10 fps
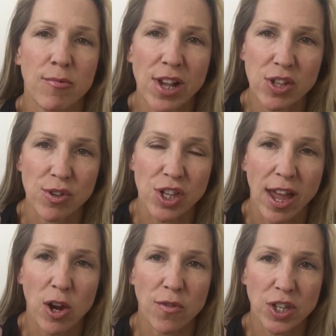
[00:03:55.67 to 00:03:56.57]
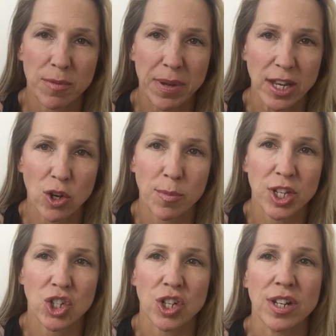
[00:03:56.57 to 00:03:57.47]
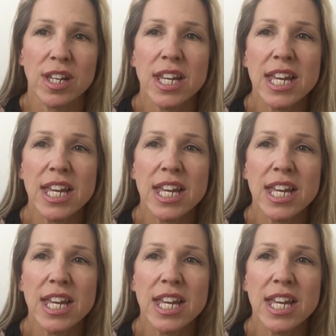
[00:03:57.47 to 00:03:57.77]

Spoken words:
wrestler is going off to compete in competition.